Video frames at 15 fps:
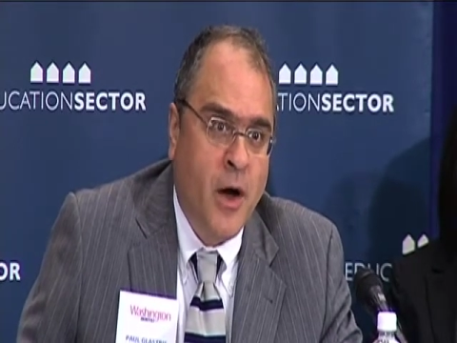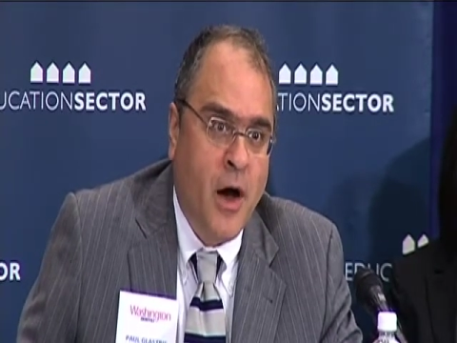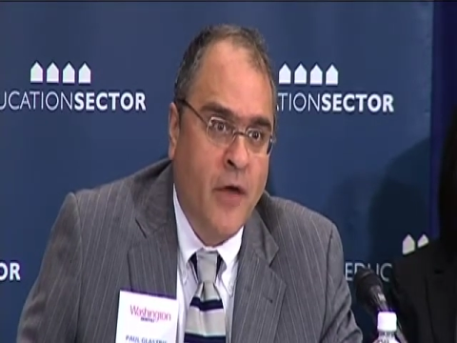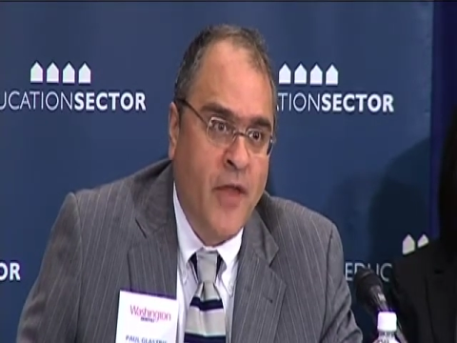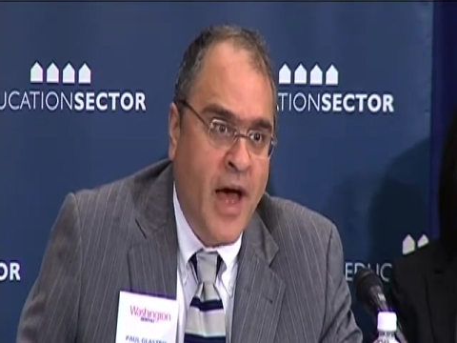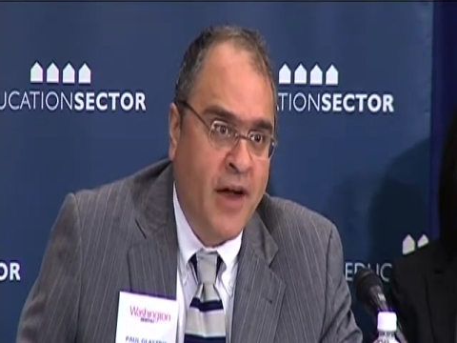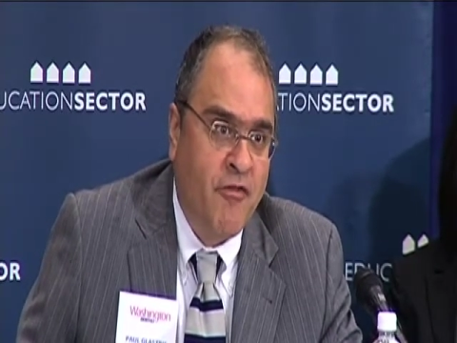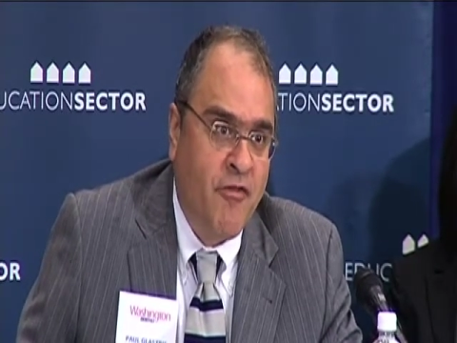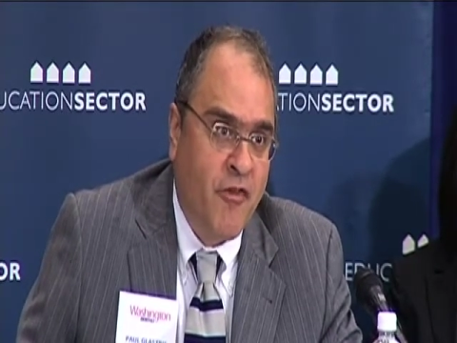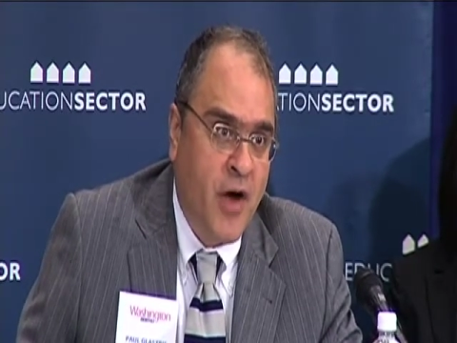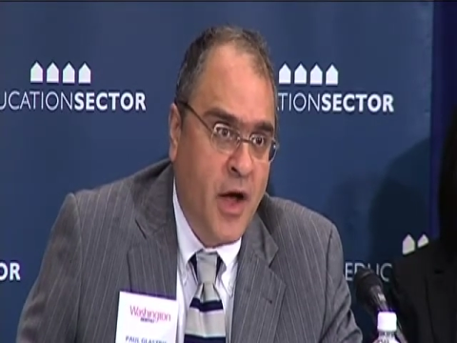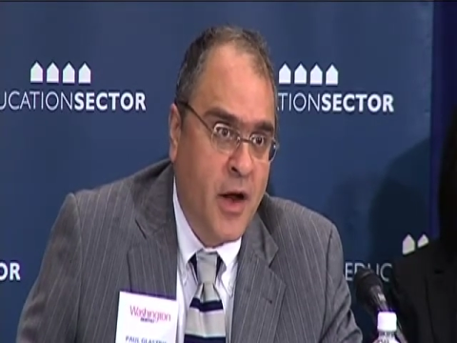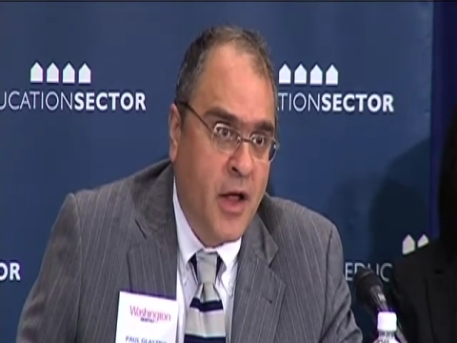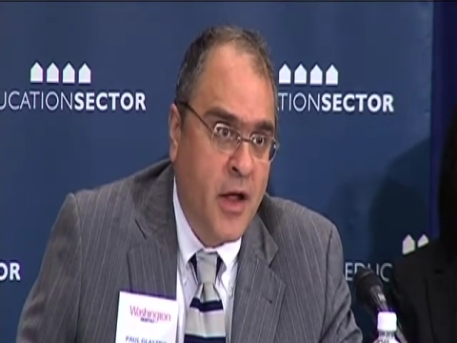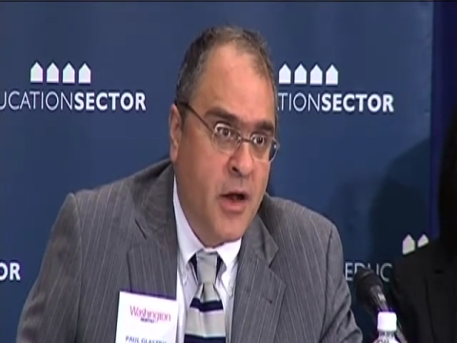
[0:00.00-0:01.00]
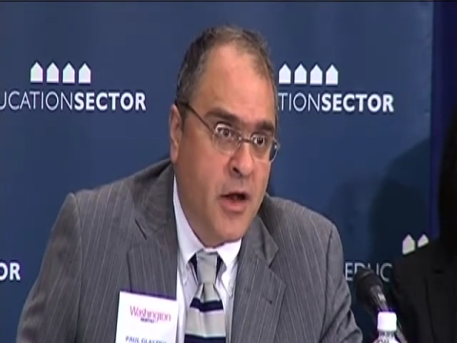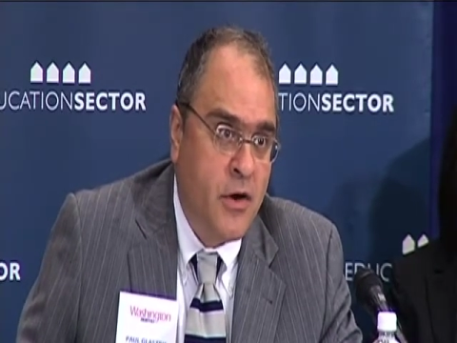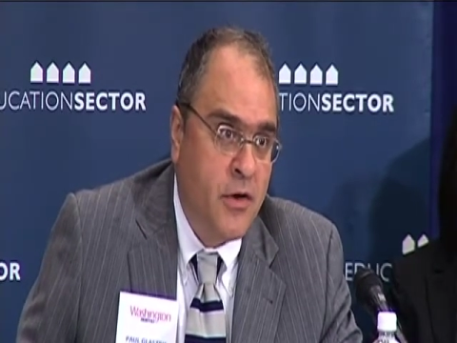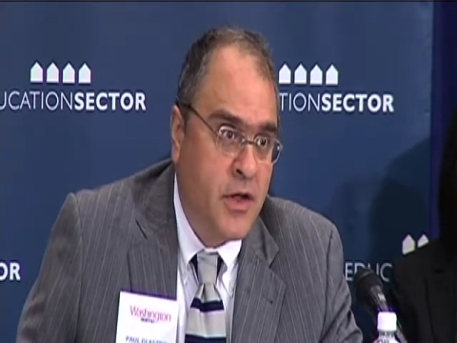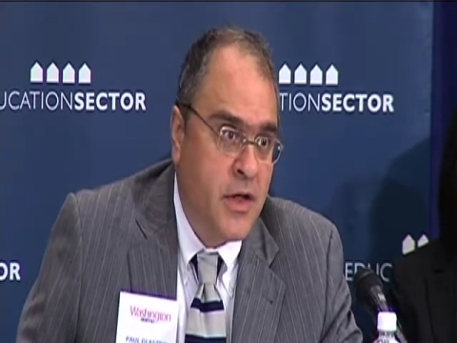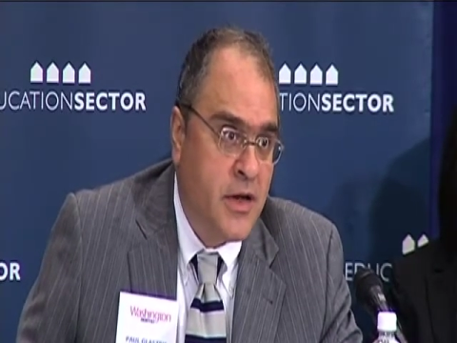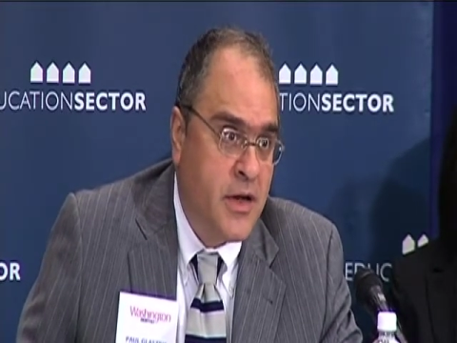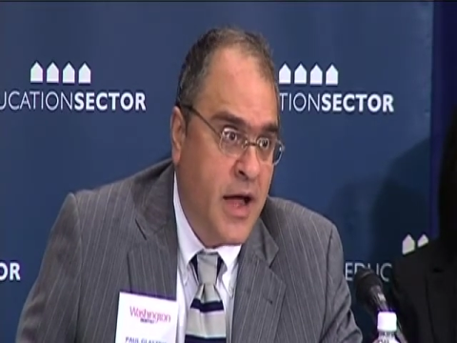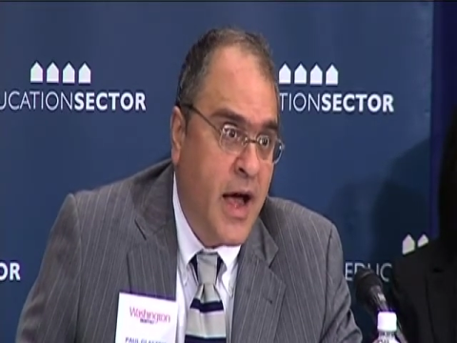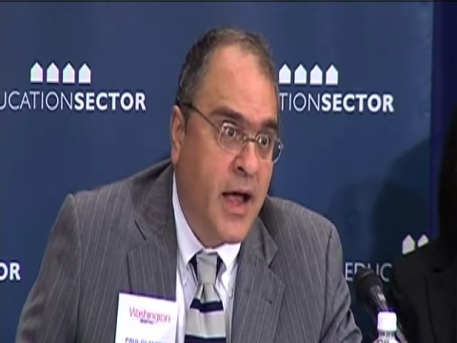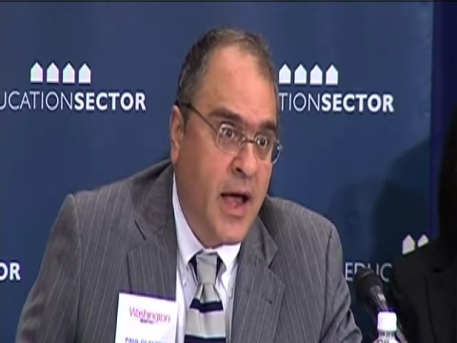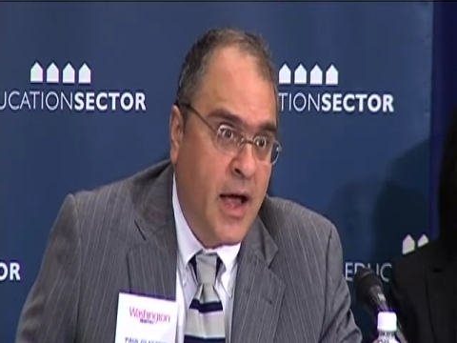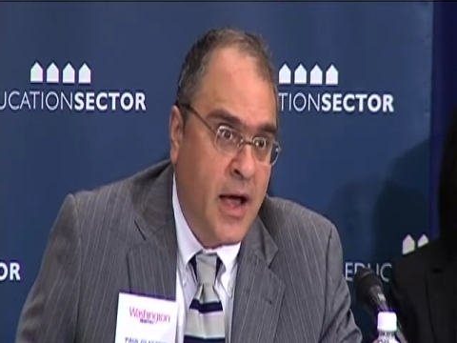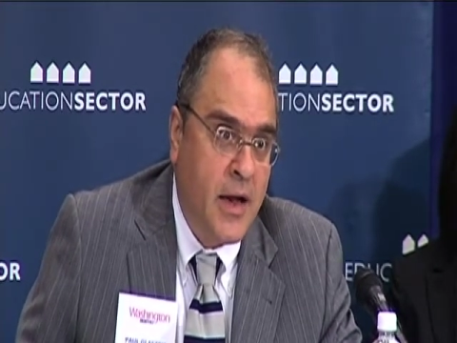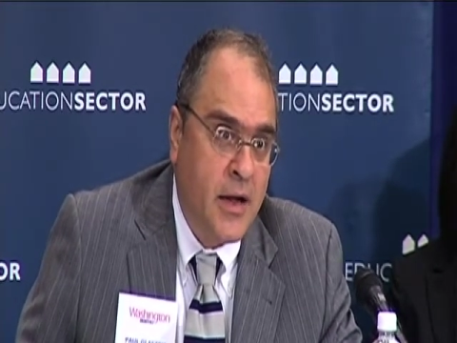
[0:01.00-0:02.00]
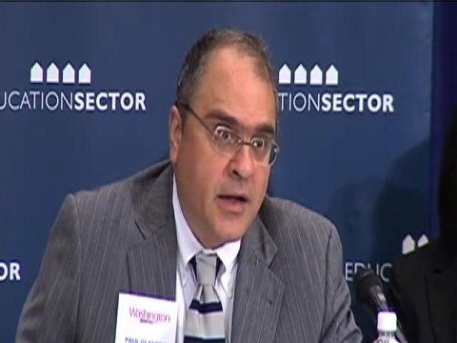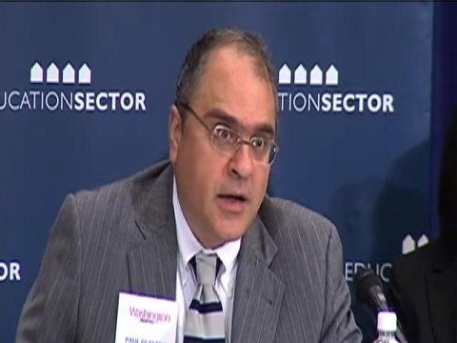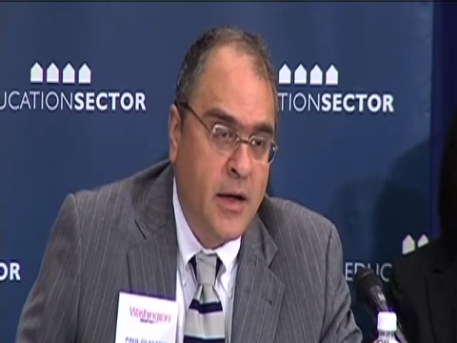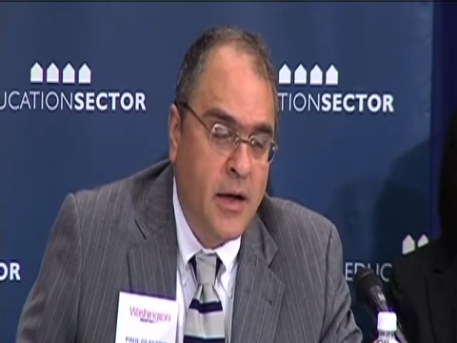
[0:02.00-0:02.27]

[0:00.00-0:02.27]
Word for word: on that front in nearly a decade.